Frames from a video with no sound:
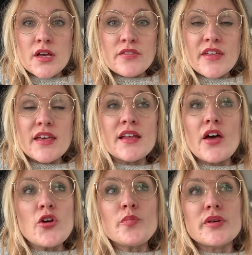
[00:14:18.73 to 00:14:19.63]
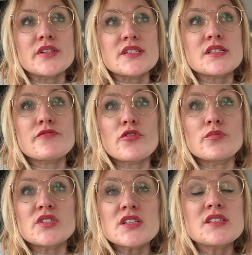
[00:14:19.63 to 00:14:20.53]
that it opens from
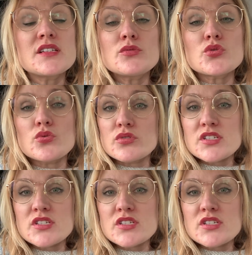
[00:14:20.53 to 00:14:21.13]
dusk till dawn.